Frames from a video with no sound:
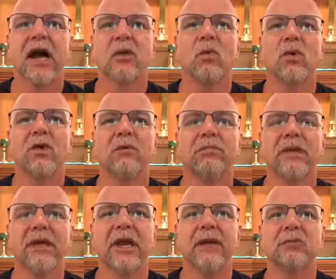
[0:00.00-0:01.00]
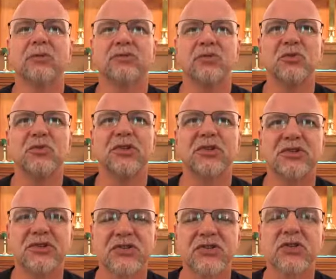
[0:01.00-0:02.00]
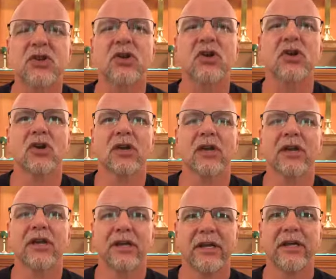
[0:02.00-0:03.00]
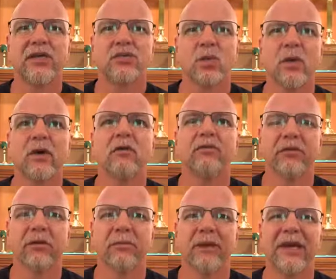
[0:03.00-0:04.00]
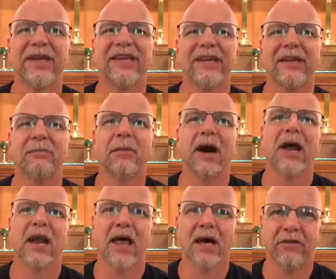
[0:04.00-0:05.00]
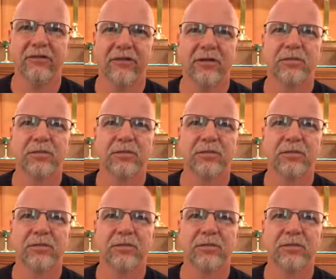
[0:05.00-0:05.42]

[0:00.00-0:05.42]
I will be able to discern His will for me in my life.